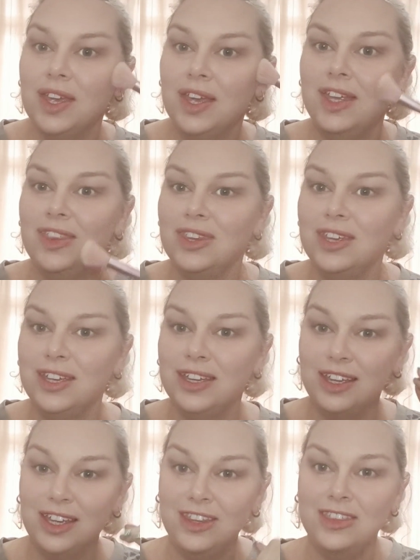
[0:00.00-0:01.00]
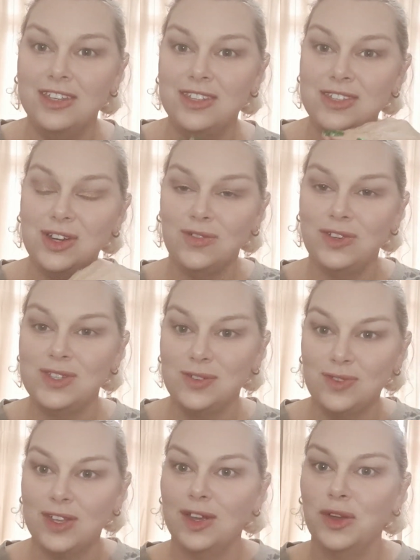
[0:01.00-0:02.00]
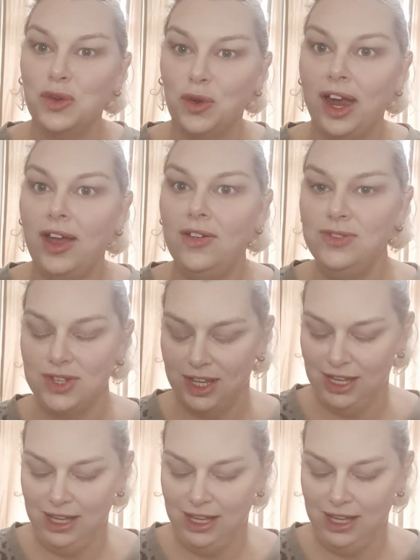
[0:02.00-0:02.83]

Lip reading: in the surface of the ground,